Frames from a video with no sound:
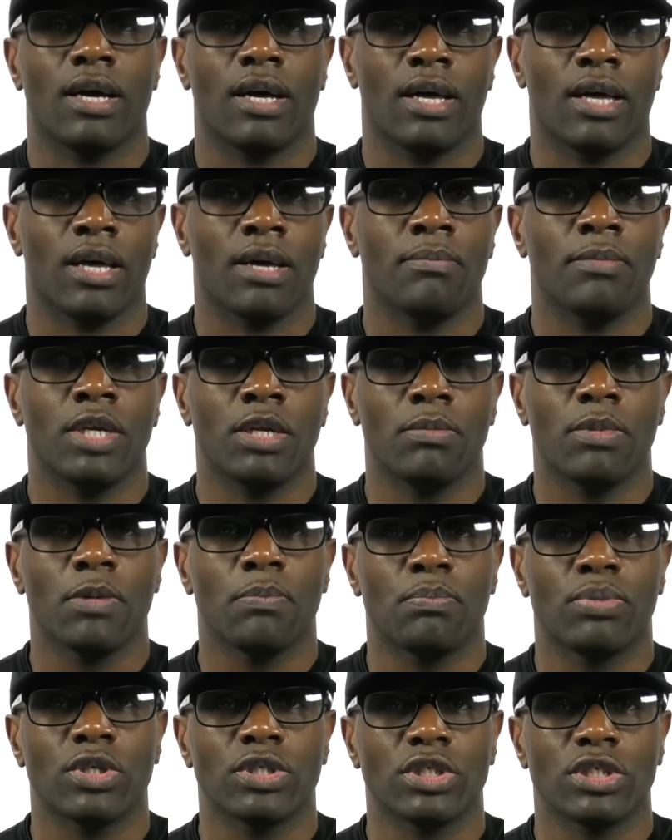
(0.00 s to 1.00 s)
I'm going to
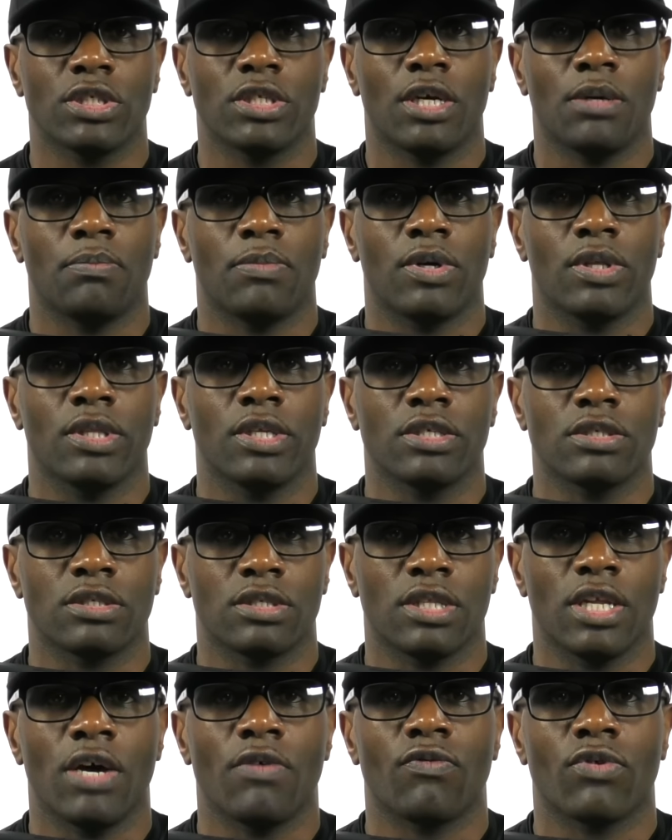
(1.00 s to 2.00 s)
be pushing up on
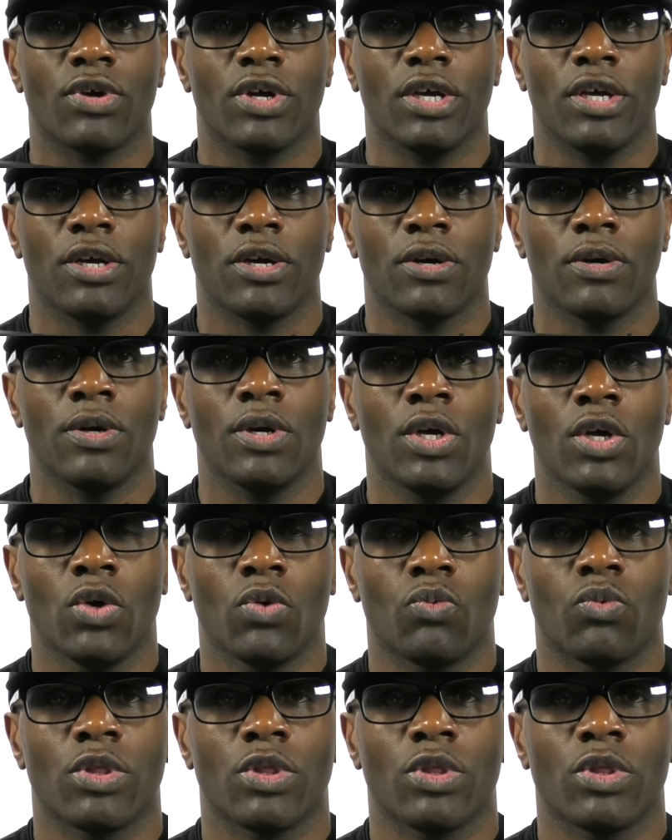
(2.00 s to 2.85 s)
this lever here